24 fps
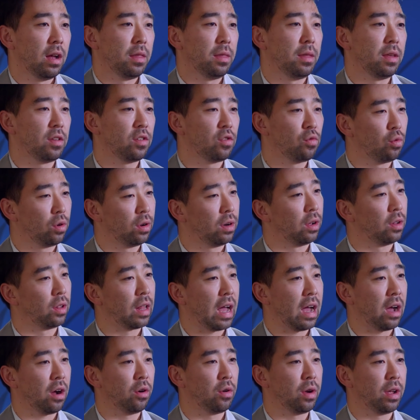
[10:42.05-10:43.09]
this would
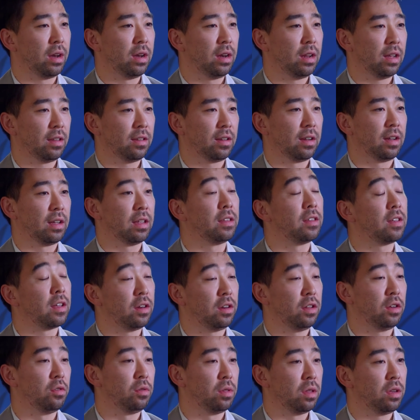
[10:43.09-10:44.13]
allow India to
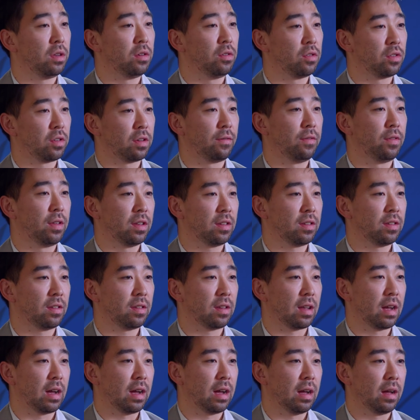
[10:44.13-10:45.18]
continue the use of this
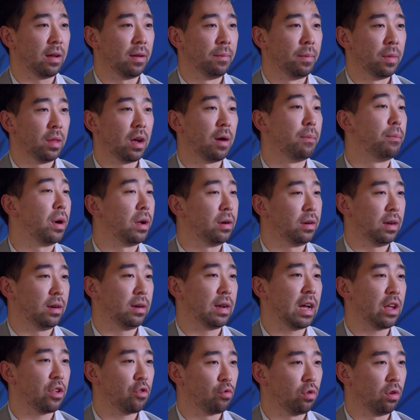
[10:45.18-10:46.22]
uh, abundant
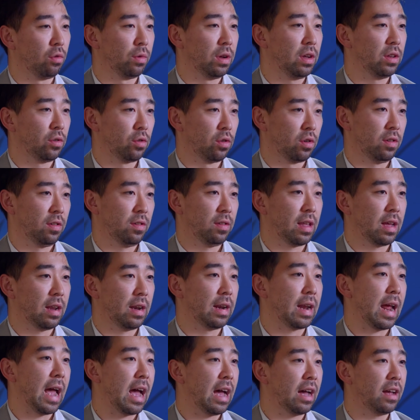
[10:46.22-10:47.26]
natural resource that
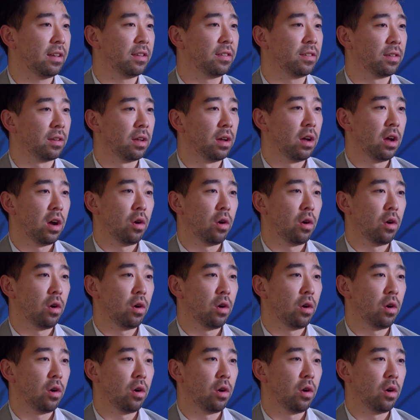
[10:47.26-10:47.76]
it has,